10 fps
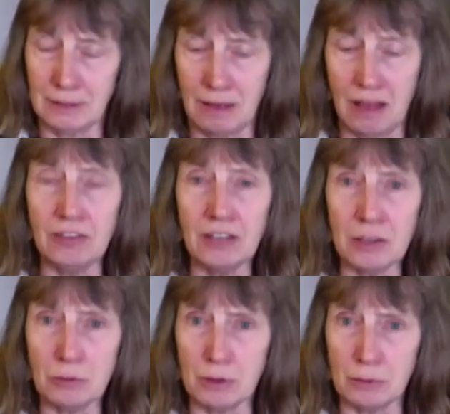And the
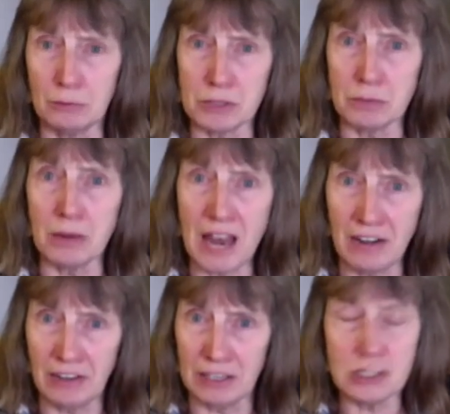other one was
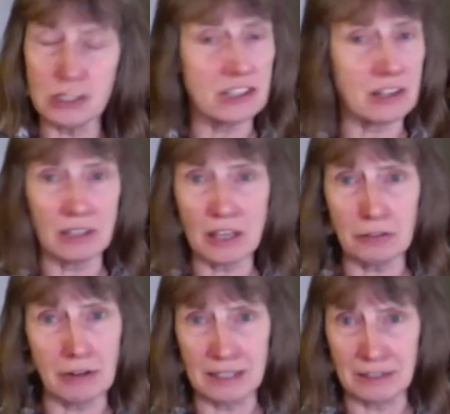malaria, which is at the other
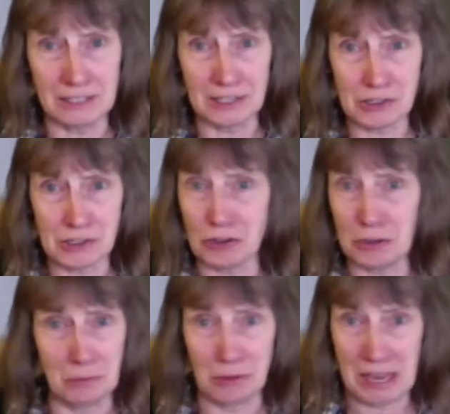end of the extreme
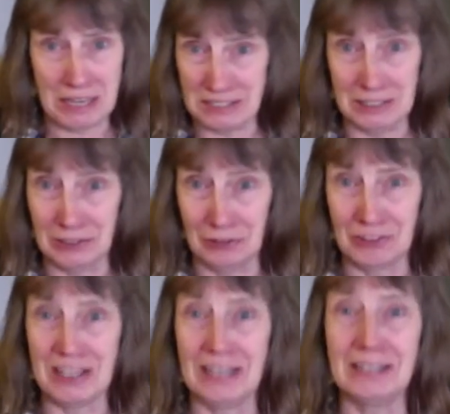with AT
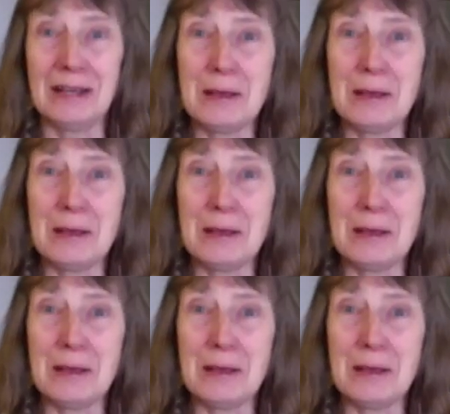content.